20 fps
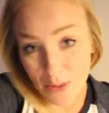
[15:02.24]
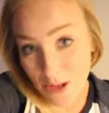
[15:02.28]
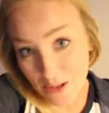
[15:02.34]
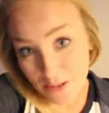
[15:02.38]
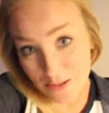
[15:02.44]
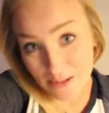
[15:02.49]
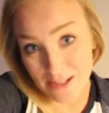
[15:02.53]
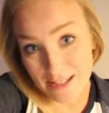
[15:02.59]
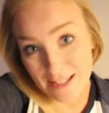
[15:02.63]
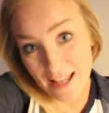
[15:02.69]

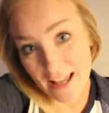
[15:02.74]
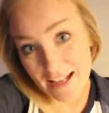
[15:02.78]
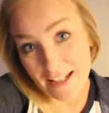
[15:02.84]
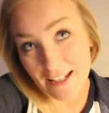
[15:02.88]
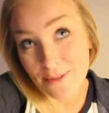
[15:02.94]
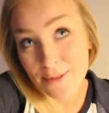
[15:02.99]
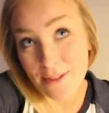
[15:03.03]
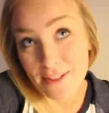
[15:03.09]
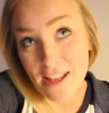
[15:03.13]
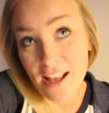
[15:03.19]
Burger on
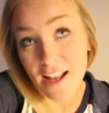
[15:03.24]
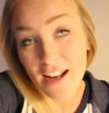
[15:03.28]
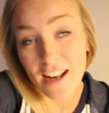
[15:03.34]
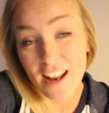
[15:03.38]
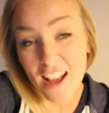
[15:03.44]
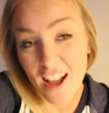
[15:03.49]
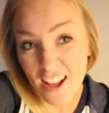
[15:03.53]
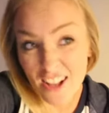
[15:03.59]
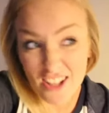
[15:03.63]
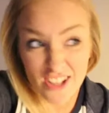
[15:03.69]
Saturday was
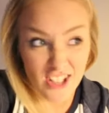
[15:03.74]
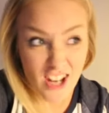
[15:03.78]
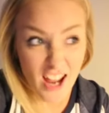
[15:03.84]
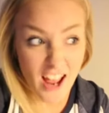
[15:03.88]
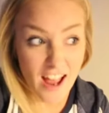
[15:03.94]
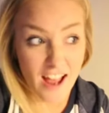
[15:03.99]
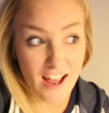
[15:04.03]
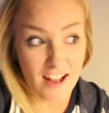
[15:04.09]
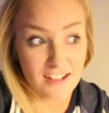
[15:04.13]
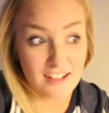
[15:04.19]
lush,
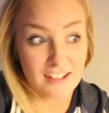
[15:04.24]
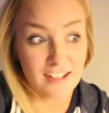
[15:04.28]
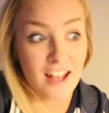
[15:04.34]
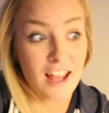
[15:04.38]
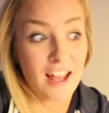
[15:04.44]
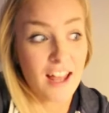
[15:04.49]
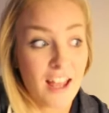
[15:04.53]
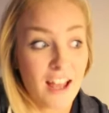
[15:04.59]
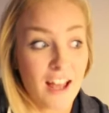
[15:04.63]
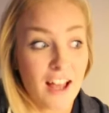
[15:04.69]
and
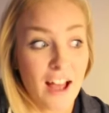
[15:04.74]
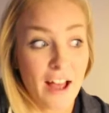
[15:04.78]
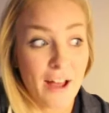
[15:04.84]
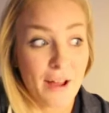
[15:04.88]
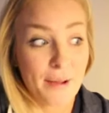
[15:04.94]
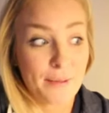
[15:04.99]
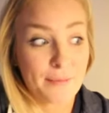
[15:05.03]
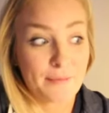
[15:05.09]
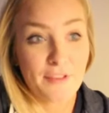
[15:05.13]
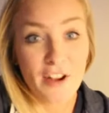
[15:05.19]

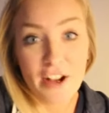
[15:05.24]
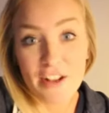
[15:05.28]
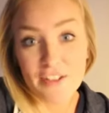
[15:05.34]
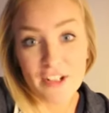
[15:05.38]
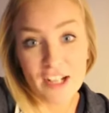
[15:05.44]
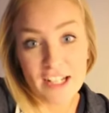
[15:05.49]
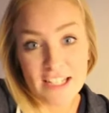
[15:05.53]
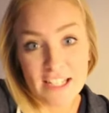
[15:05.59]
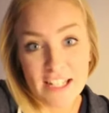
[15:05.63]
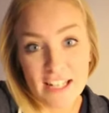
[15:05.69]
Five
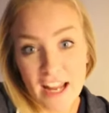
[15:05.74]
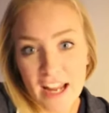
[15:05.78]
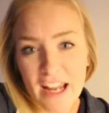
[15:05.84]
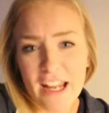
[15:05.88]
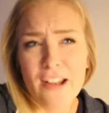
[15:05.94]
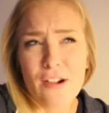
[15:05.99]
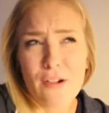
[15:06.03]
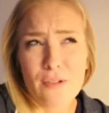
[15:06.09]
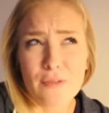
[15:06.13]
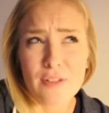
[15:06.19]
Guys
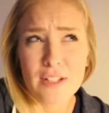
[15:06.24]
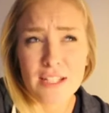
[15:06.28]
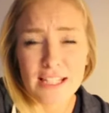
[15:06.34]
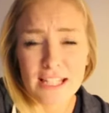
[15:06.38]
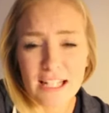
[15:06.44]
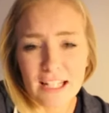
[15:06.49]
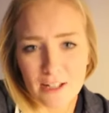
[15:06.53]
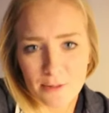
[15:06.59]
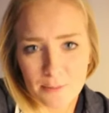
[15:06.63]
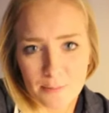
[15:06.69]
today,
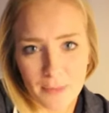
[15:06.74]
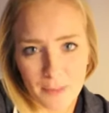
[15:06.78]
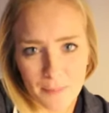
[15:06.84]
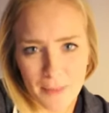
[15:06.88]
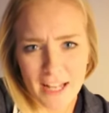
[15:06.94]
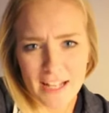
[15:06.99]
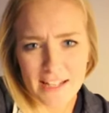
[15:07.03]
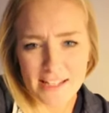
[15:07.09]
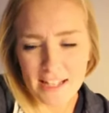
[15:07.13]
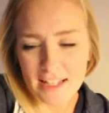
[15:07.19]
obviously
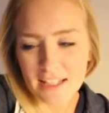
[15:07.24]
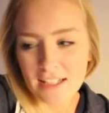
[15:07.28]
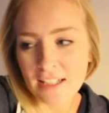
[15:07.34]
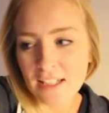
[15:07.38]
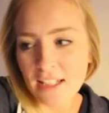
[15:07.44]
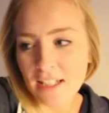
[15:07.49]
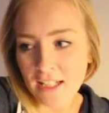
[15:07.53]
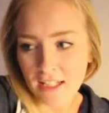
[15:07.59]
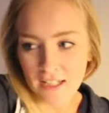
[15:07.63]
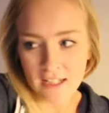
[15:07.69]
amazing.
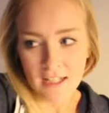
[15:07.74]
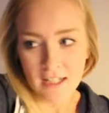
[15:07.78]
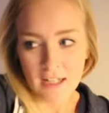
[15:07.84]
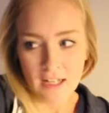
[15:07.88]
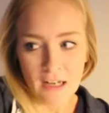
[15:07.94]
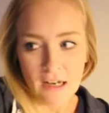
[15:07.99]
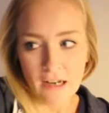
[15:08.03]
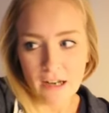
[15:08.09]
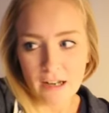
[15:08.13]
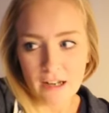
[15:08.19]

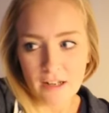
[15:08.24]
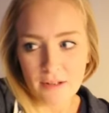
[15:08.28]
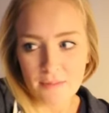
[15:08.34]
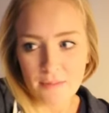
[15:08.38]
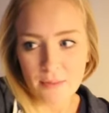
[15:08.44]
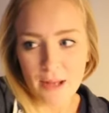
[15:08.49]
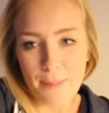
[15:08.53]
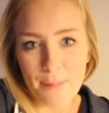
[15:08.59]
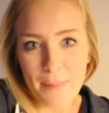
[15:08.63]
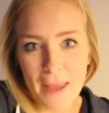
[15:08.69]

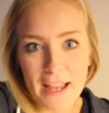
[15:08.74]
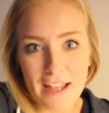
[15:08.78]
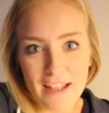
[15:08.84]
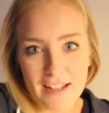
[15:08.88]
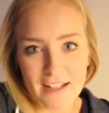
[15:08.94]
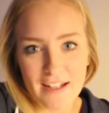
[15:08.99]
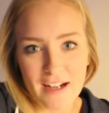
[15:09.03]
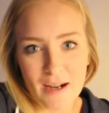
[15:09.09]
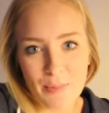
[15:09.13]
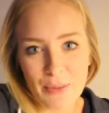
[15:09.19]
We had
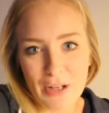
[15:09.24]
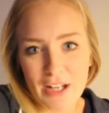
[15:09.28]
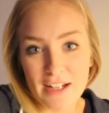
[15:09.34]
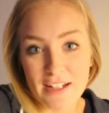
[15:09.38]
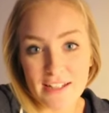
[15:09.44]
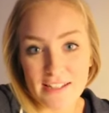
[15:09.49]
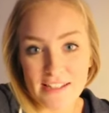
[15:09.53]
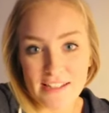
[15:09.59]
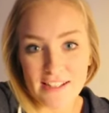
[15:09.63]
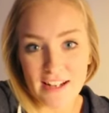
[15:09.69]
bacon in our
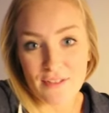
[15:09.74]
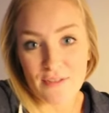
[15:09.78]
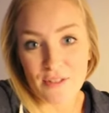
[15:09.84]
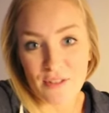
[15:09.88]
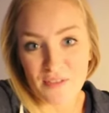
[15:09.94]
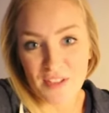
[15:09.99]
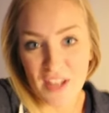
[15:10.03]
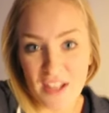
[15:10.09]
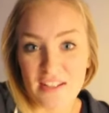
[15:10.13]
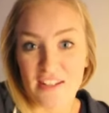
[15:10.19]
burgers today for the
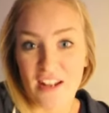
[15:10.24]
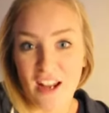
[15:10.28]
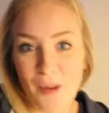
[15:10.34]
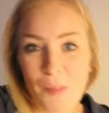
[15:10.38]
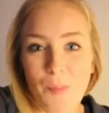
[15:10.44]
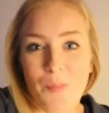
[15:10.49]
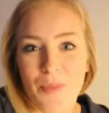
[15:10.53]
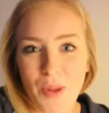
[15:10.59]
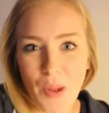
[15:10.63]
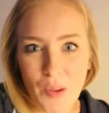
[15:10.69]
first
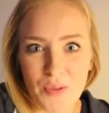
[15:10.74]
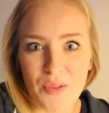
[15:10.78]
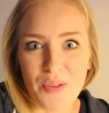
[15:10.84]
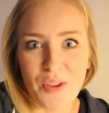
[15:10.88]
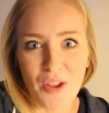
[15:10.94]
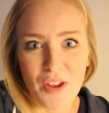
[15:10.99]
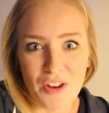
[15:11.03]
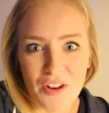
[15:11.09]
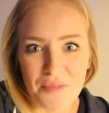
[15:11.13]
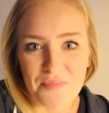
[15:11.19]
time. It was
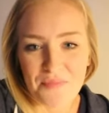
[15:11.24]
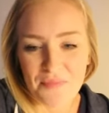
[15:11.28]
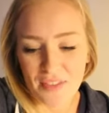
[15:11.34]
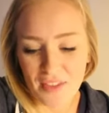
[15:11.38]
good.